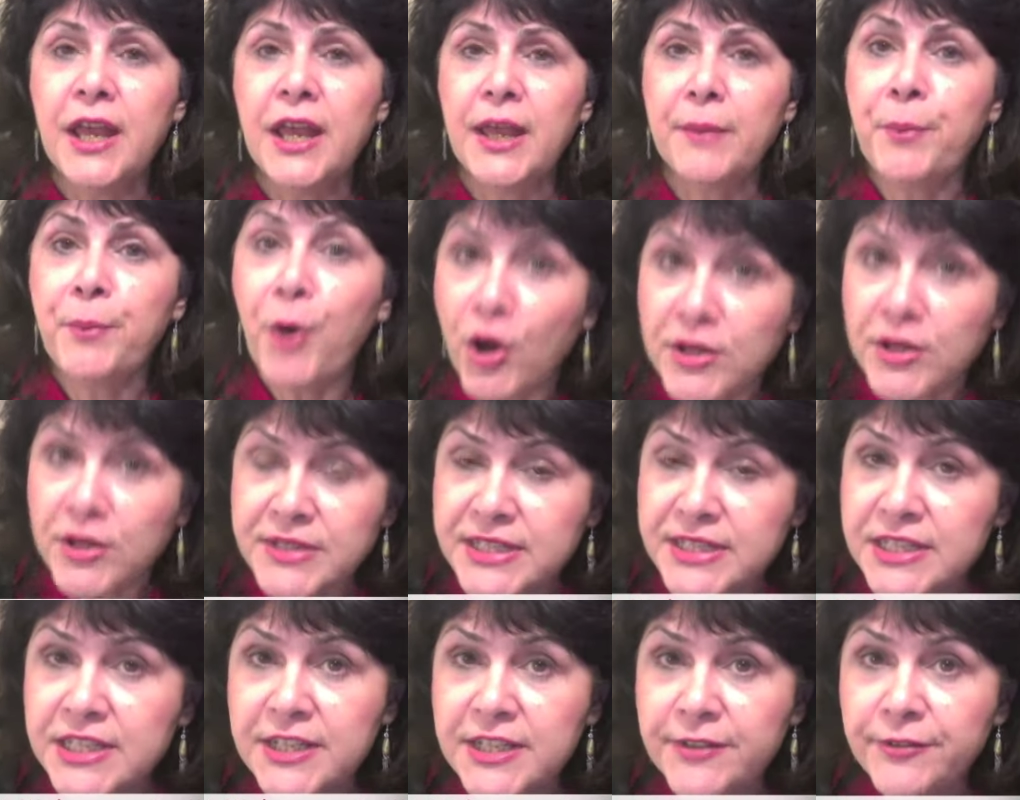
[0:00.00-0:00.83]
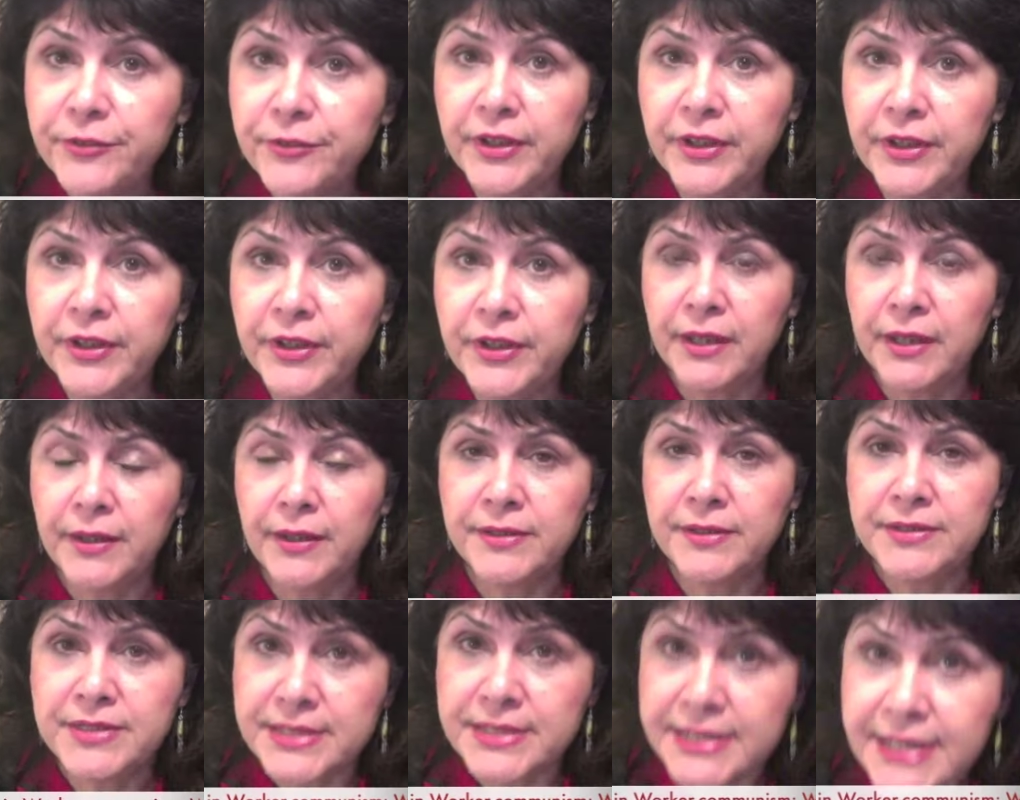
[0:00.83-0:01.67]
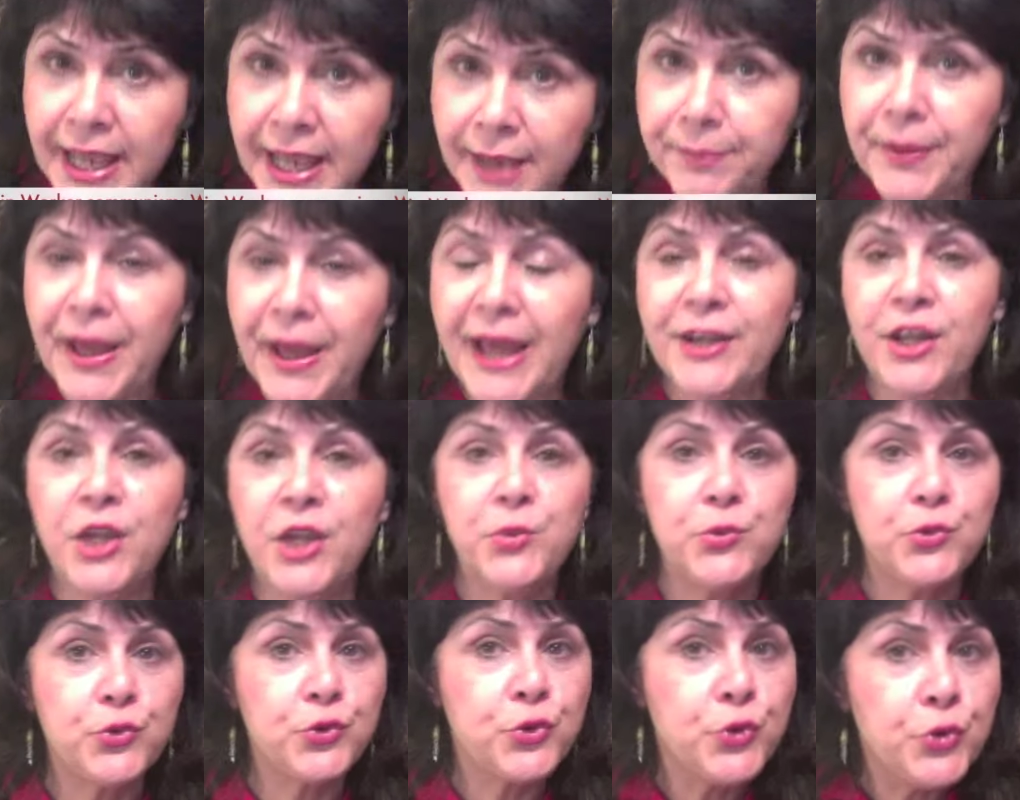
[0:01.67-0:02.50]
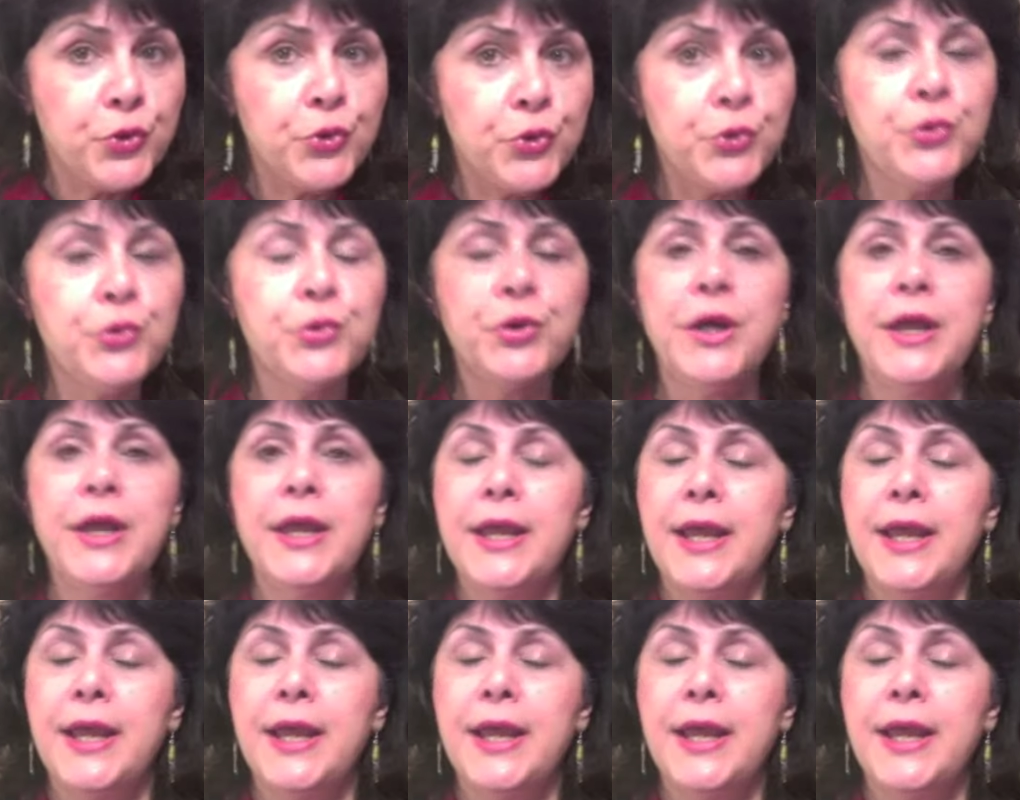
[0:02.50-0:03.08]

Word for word: a uh, positive uh, step and i do